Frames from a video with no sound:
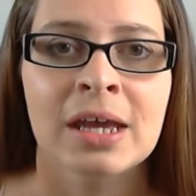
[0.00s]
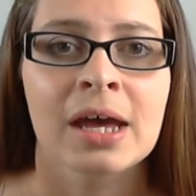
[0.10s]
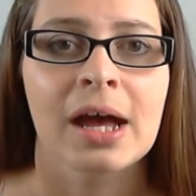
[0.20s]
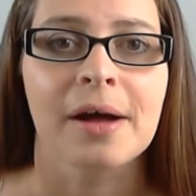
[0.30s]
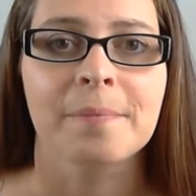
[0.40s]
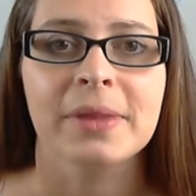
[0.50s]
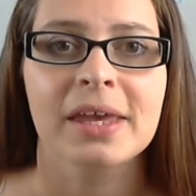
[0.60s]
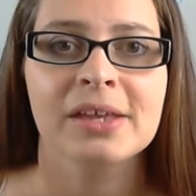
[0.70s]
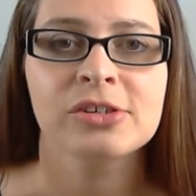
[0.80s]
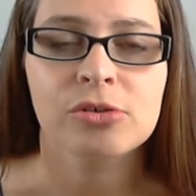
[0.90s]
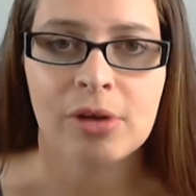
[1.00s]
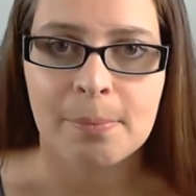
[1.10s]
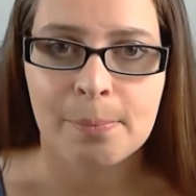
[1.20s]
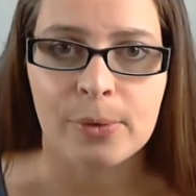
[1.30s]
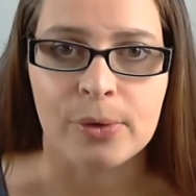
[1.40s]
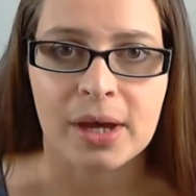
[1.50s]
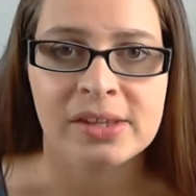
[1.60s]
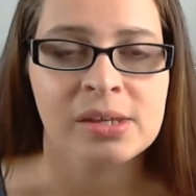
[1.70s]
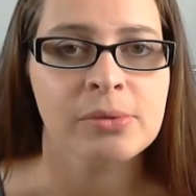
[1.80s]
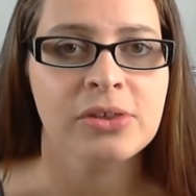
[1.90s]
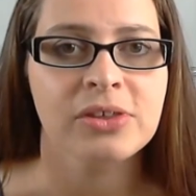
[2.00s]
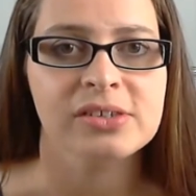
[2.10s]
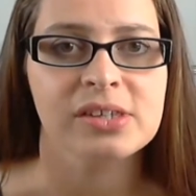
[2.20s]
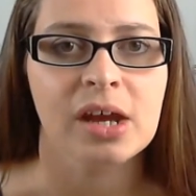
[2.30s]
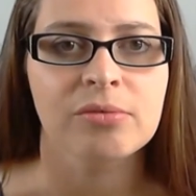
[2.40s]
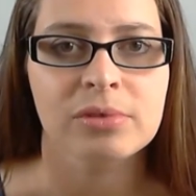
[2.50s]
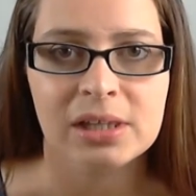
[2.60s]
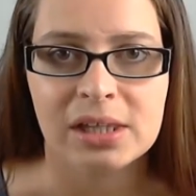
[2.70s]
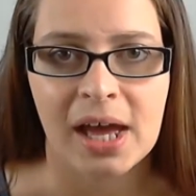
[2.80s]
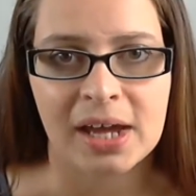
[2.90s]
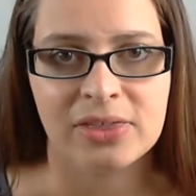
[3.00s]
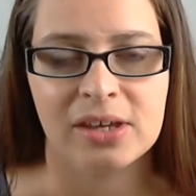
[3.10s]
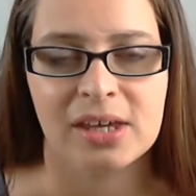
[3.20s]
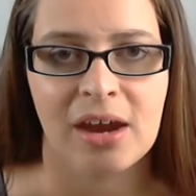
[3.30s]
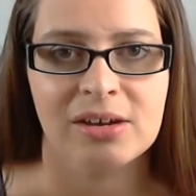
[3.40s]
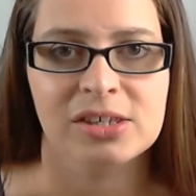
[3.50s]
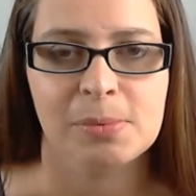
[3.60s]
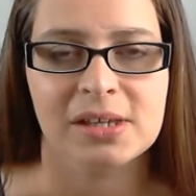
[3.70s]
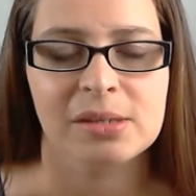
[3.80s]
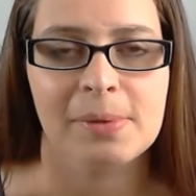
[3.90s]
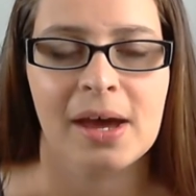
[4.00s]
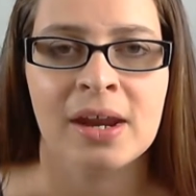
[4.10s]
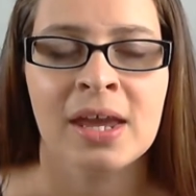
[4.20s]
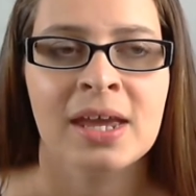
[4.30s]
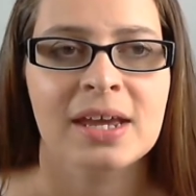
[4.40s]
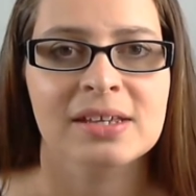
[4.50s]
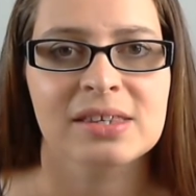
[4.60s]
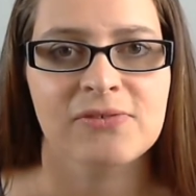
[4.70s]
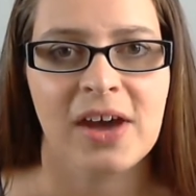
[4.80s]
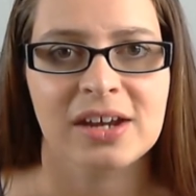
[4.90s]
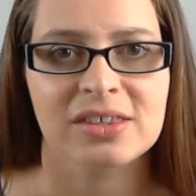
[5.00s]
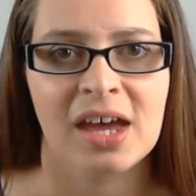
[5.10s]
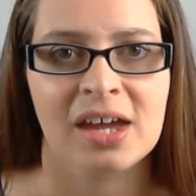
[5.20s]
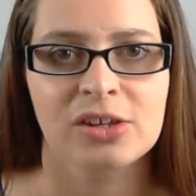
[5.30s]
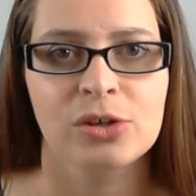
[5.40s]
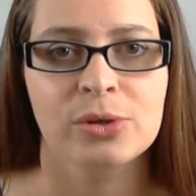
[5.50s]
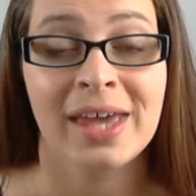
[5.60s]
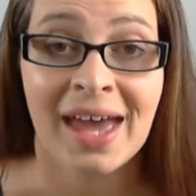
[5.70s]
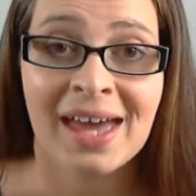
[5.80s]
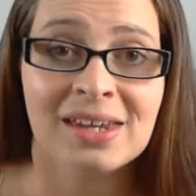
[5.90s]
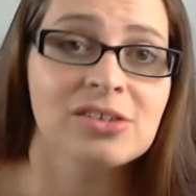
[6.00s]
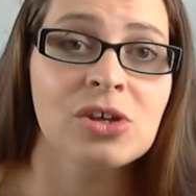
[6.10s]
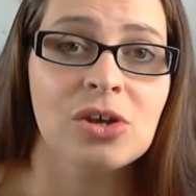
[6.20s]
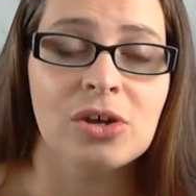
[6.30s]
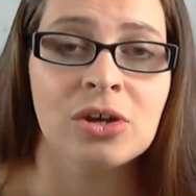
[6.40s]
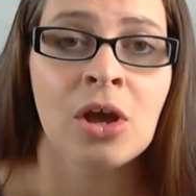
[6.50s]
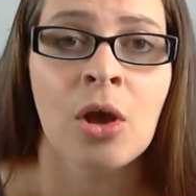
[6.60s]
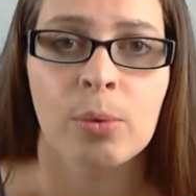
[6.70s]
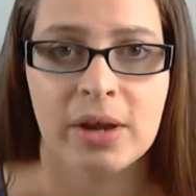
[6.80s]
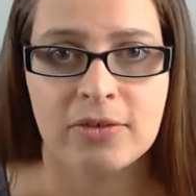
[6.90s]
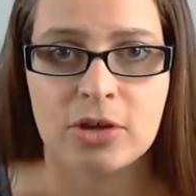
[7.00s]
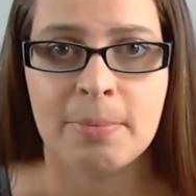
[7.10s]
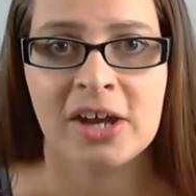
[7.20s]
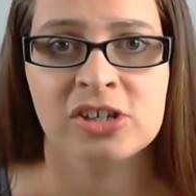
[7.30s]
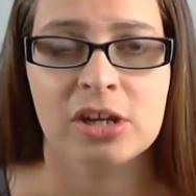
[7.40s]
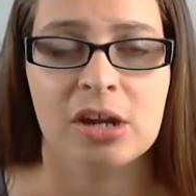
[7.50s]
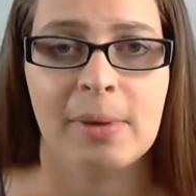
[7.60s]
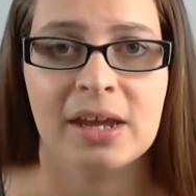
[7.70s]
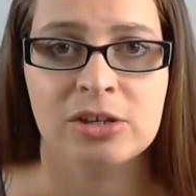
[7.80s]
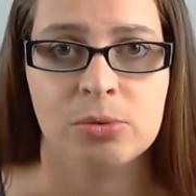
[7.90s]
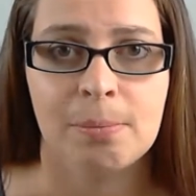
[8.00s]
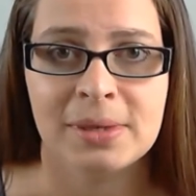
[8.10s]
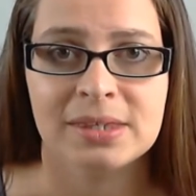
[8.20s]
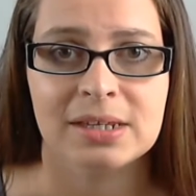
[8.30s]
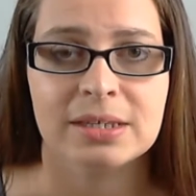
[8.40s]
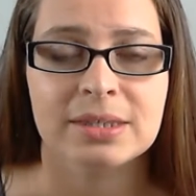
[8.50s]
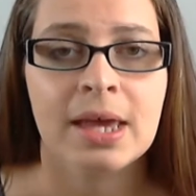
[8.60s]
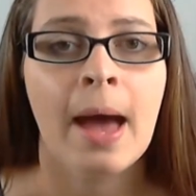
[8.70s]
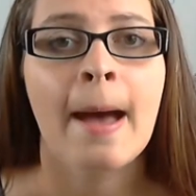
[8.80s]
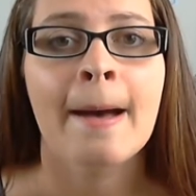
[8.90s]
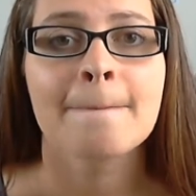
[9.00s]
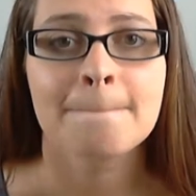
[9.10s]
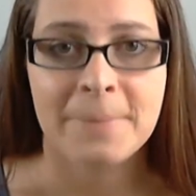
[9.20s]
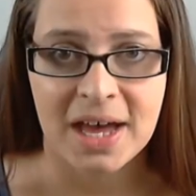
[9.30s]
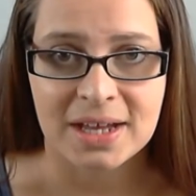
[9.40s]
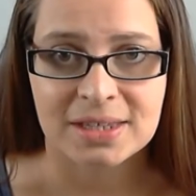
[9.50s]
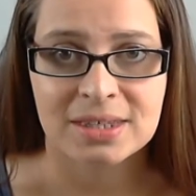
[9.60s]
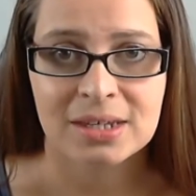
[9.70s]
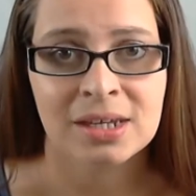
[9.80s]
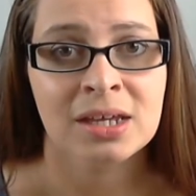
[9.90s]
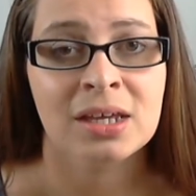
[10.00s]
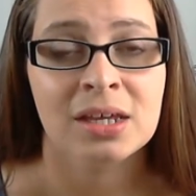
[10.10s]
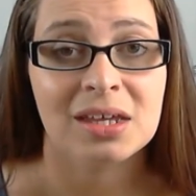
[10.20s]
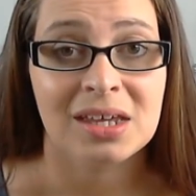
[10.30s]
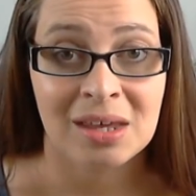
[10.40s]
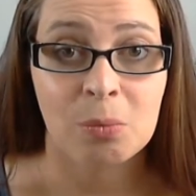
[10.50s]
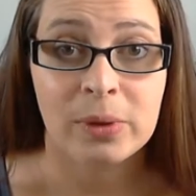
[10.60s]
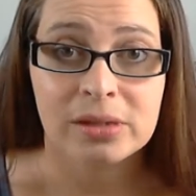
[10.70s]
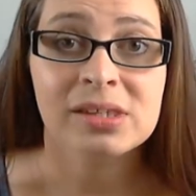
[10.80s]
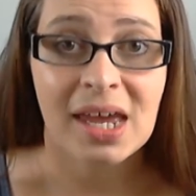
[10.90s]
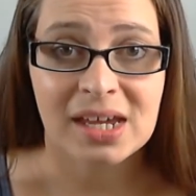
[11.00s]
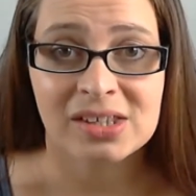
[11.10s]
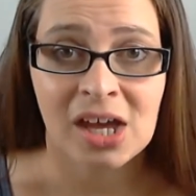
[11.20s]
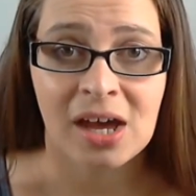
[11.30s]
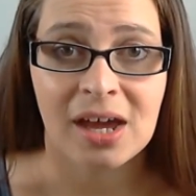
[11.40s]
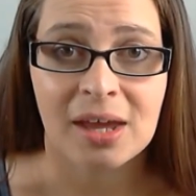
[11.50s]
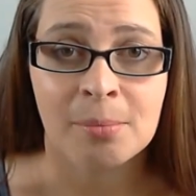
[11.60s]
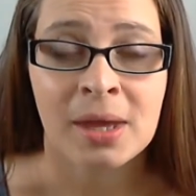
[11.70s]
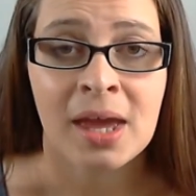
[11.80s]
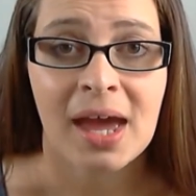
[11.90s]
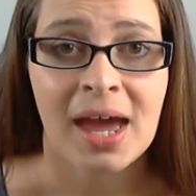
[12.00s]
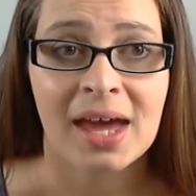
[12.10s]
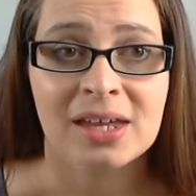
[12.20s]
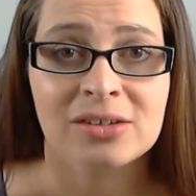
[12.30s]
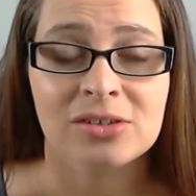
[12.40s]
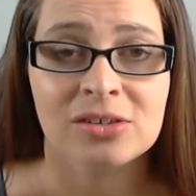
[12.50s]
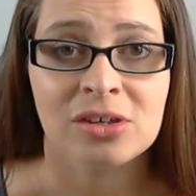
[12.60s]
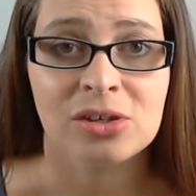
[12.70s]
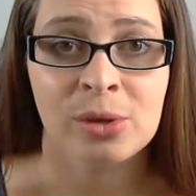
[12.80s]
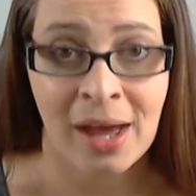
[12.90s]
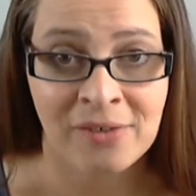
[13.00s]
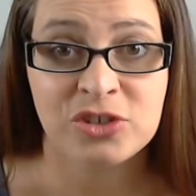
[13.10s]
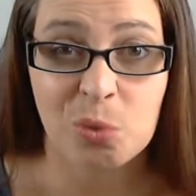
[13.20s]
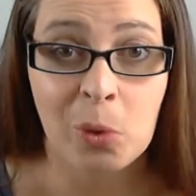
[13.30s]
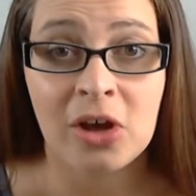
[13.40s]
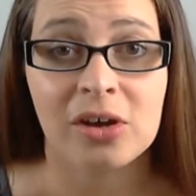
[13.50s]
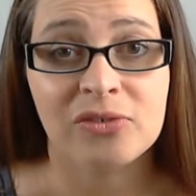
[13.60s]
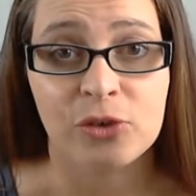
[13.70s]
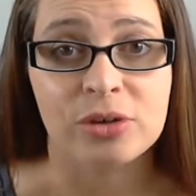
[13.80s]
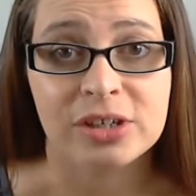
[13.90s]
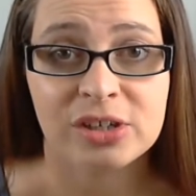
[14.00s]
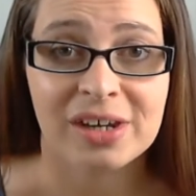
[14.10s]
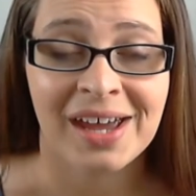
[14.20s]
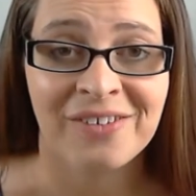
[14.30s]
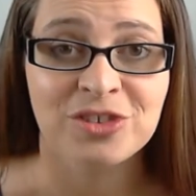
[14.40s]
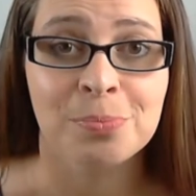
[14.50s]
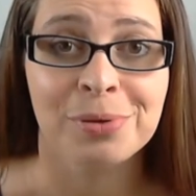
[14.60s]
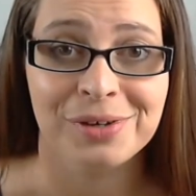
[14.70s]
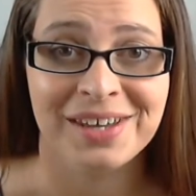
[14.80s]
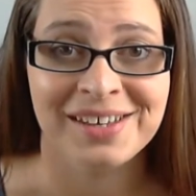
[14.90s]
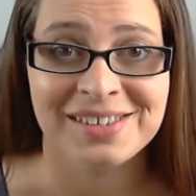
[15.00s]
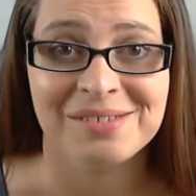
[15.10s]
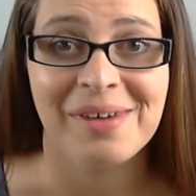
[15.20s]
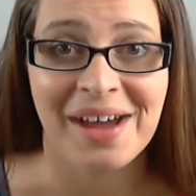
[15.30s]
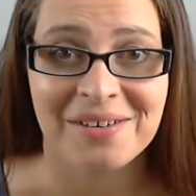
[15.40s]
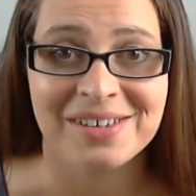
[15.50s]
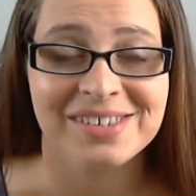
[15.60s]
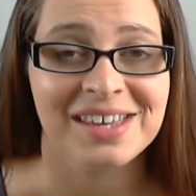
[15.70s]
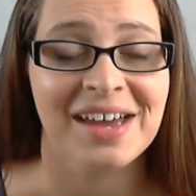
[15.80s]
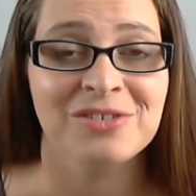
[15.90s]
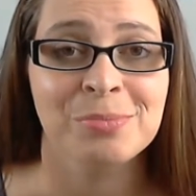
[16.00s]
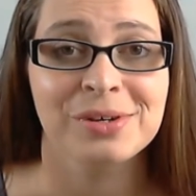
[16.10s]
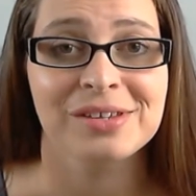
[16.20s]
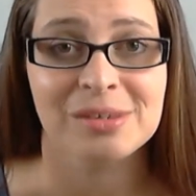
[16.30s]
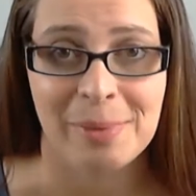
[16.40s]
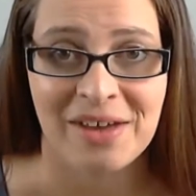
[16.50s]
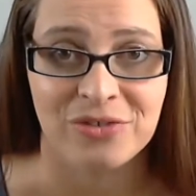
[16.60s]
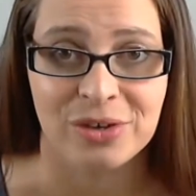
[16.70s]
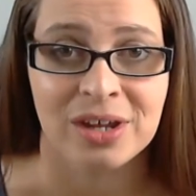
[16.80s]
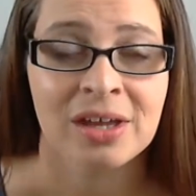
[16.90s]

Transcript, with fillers: Um, it's a great book, and some of the things that I really like that Gary speaks about is the fact that you can turn whatever you're passionate about into a business but it will take time and that you have to work for it. You're going to have to put in some hours and you're going to have to put in some effort.